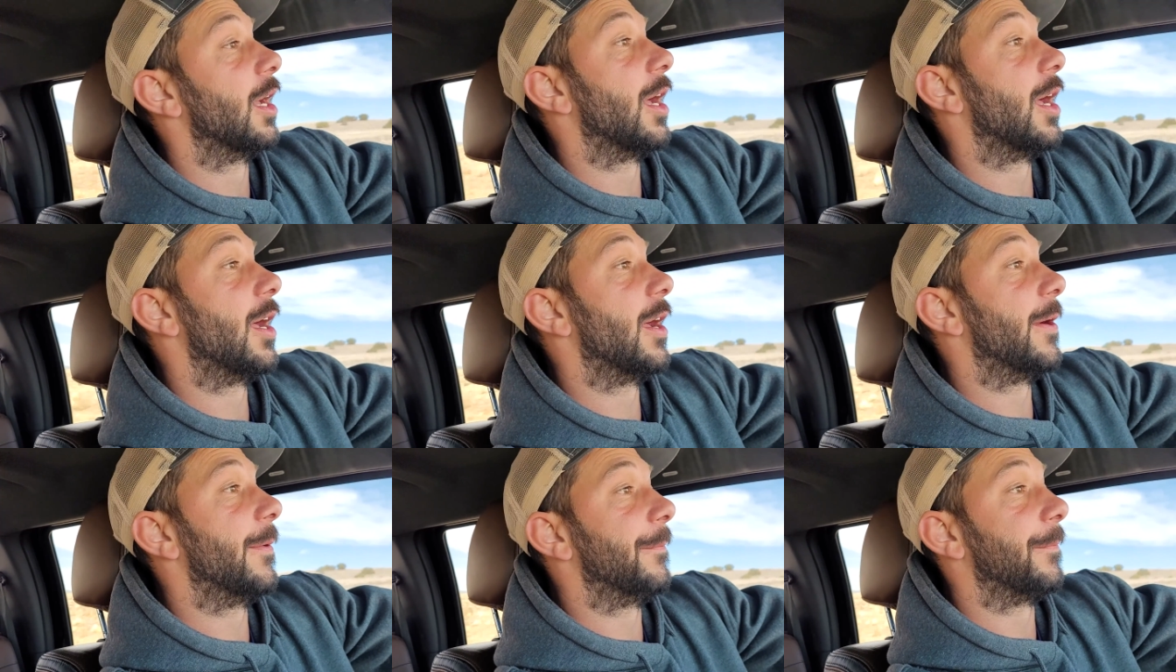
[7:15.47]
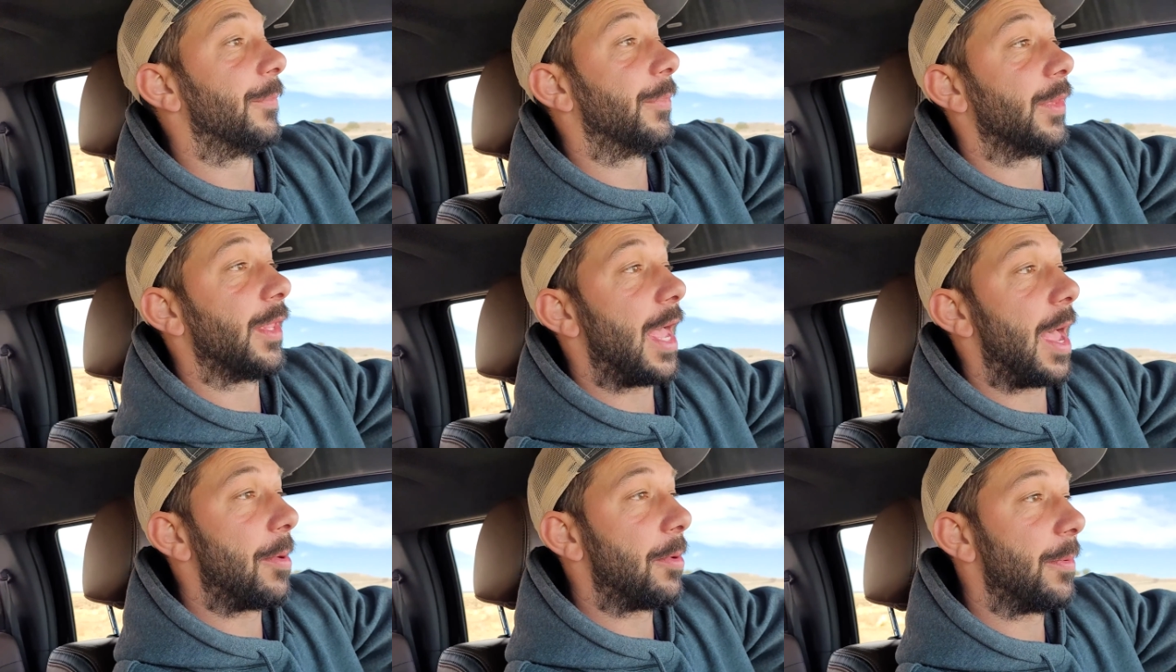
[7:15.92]
Um,
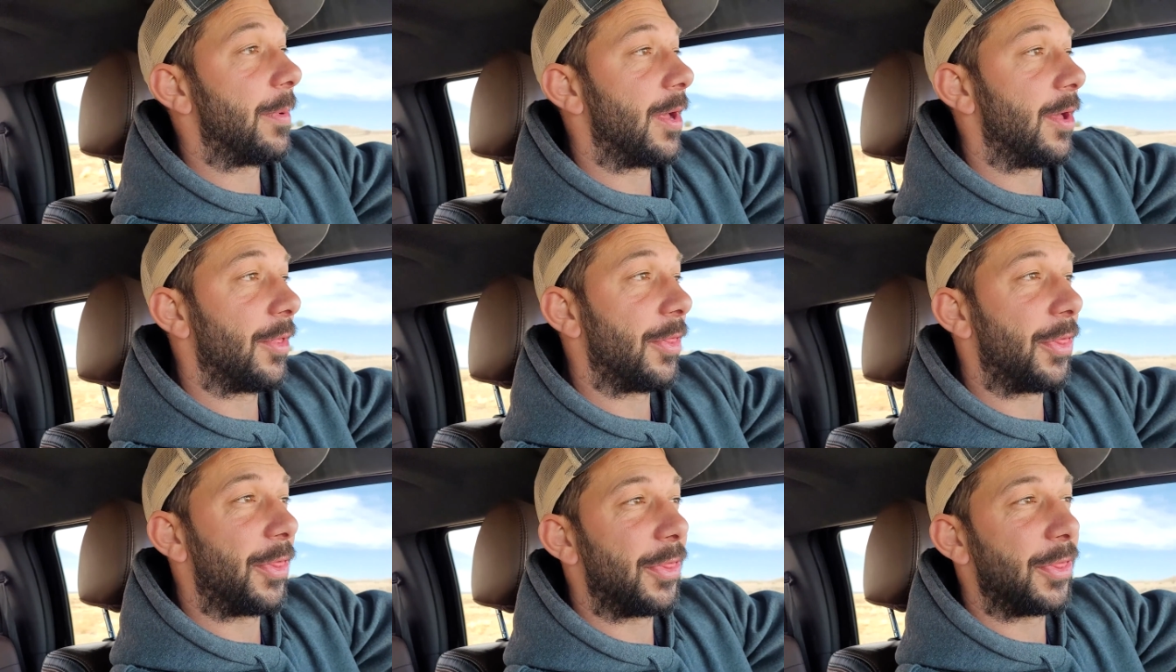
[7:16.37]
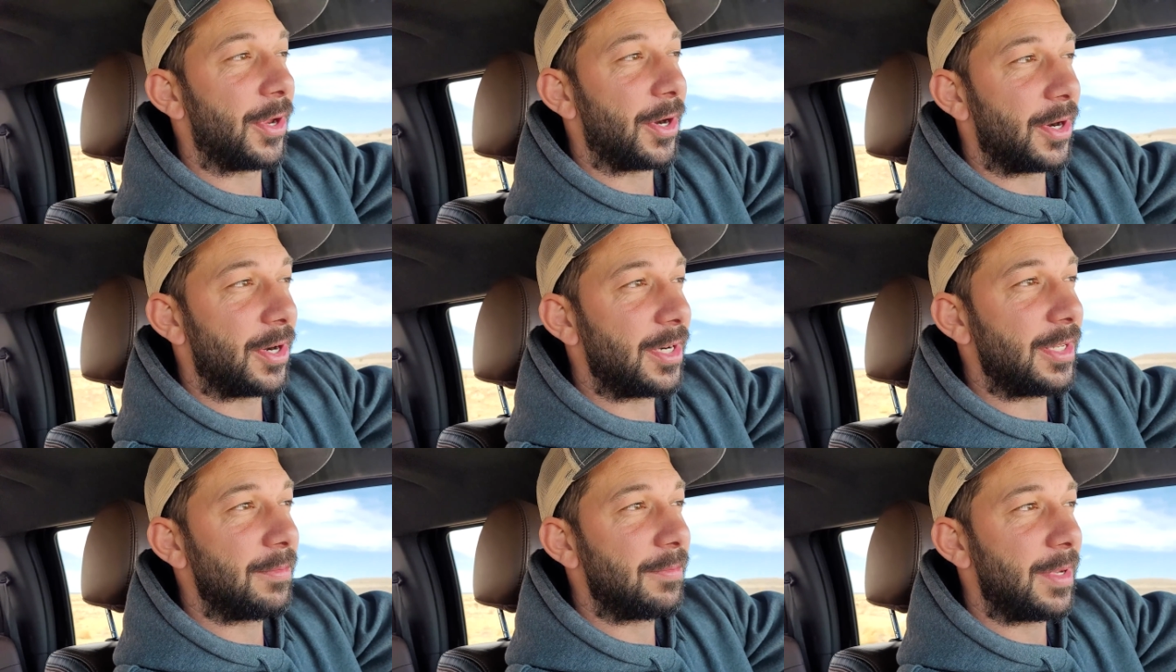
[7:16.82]
I'm about
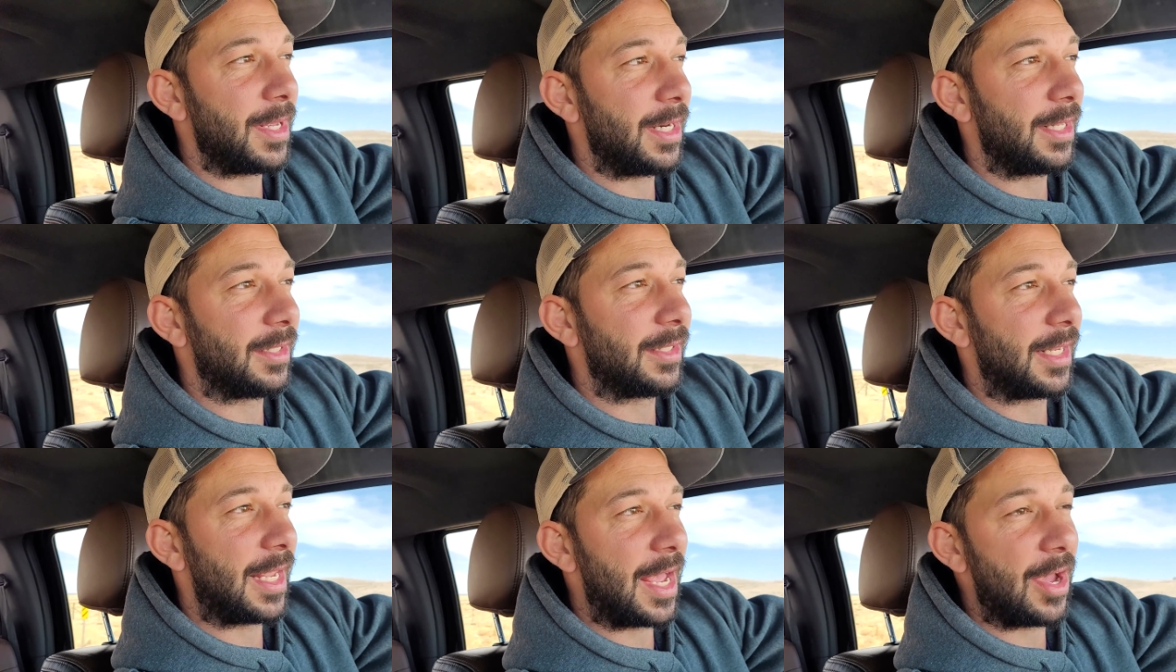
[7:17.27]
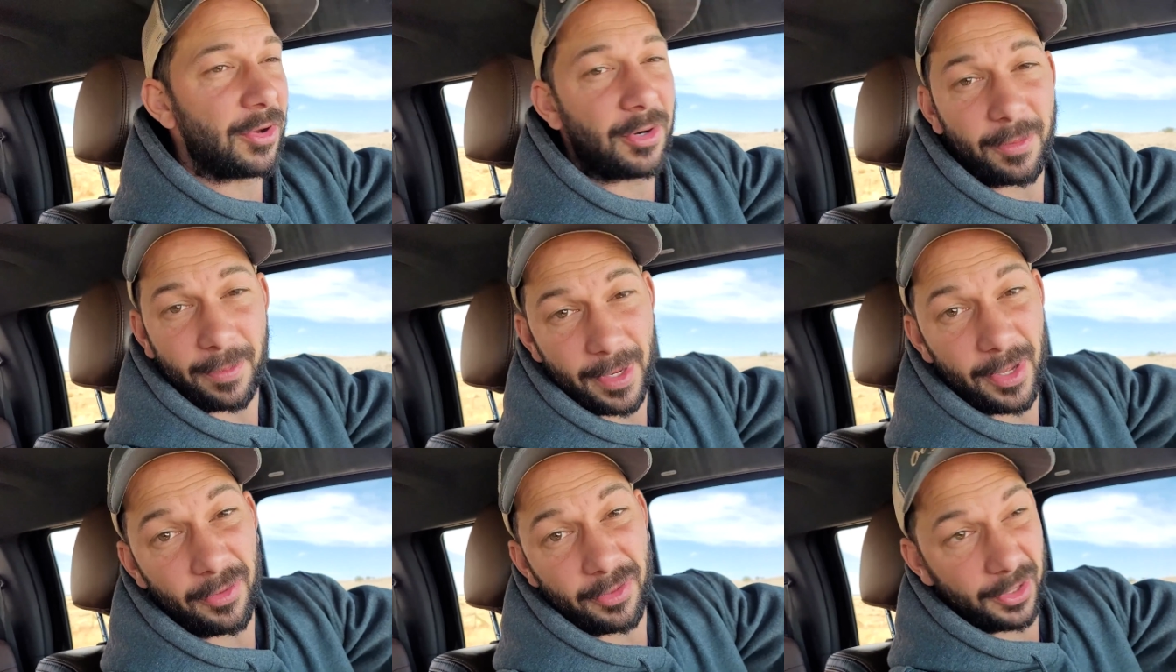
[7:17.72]
30 minutes out,
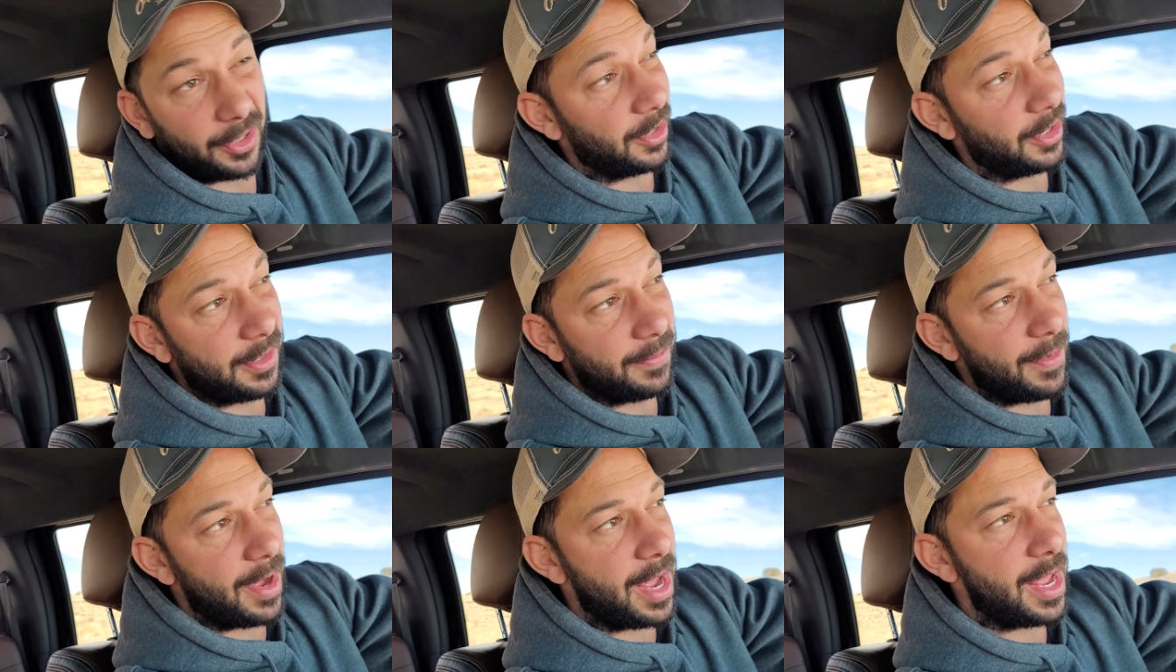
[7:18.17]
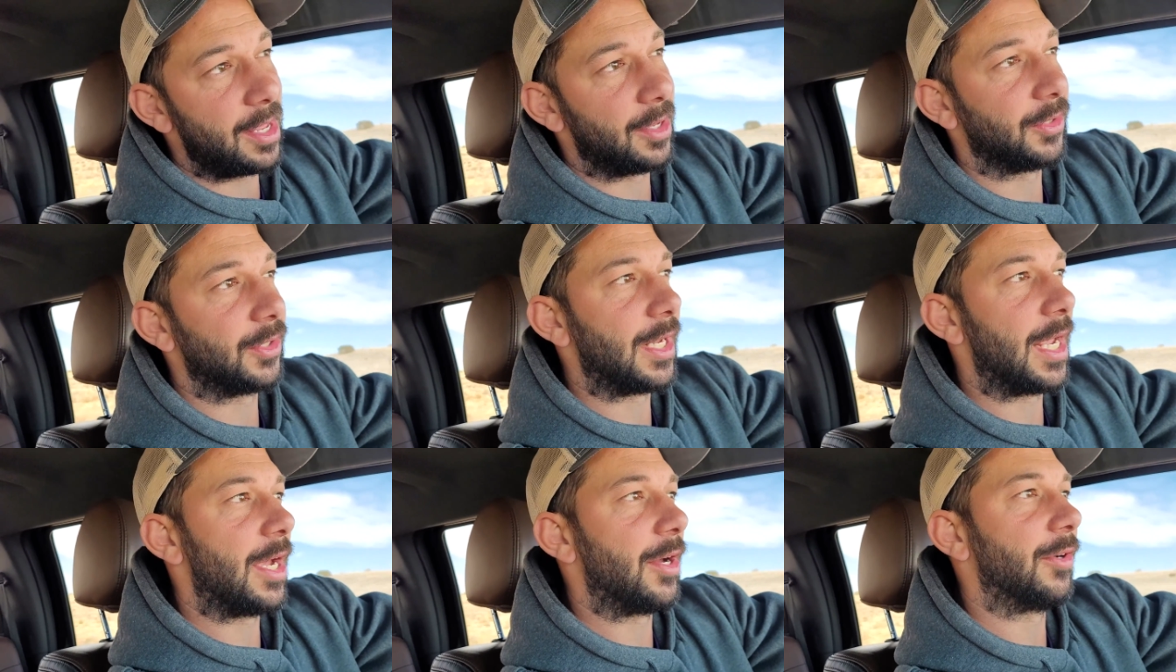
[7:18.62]
about 30
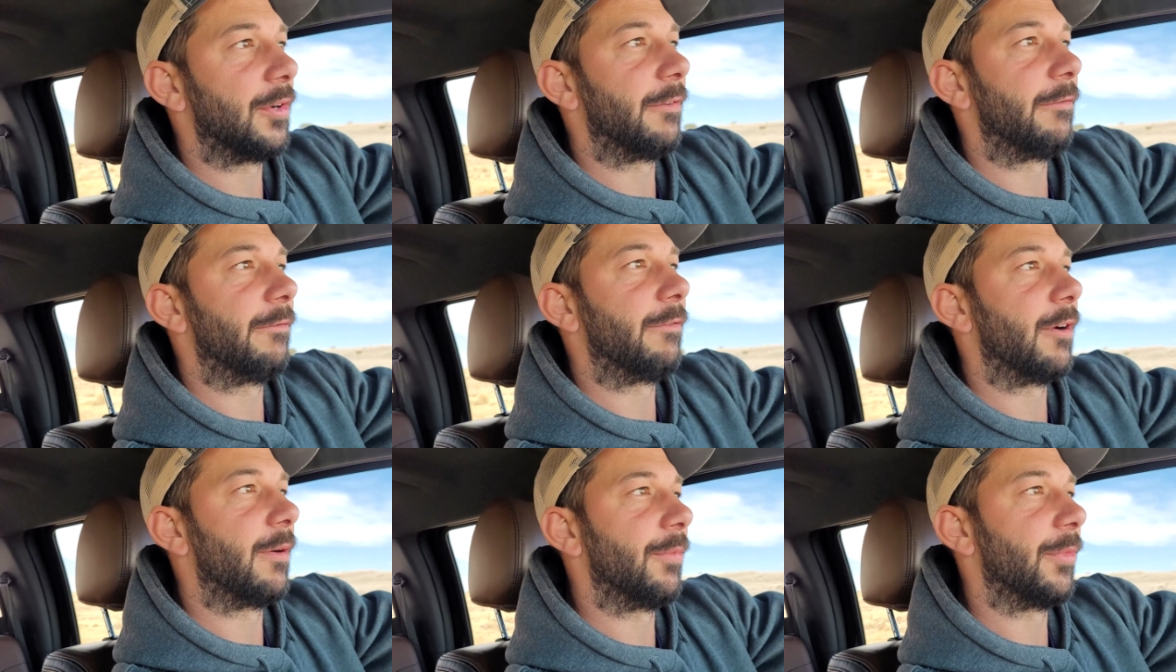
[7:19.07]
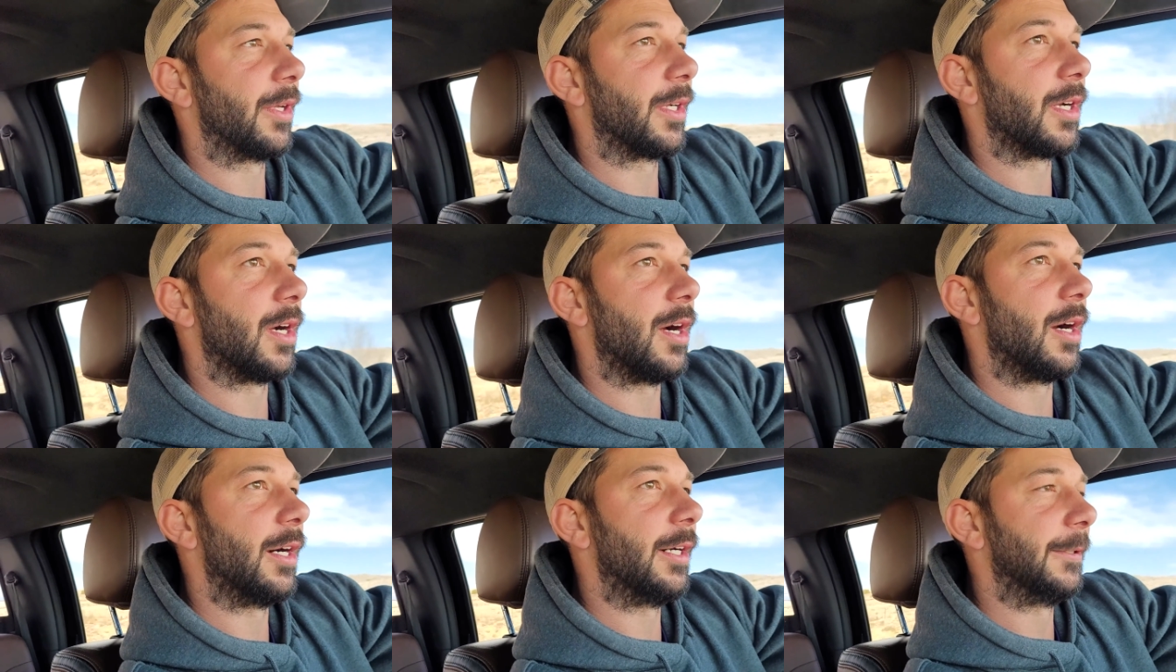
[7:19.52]
miles out from the
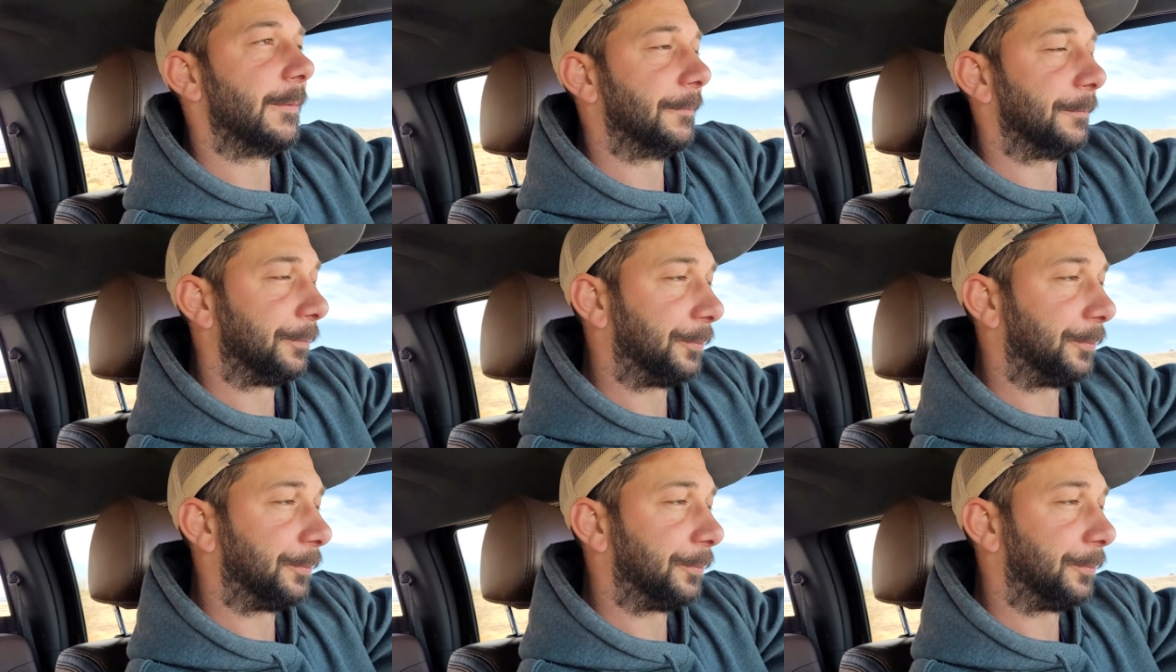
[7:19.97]
car.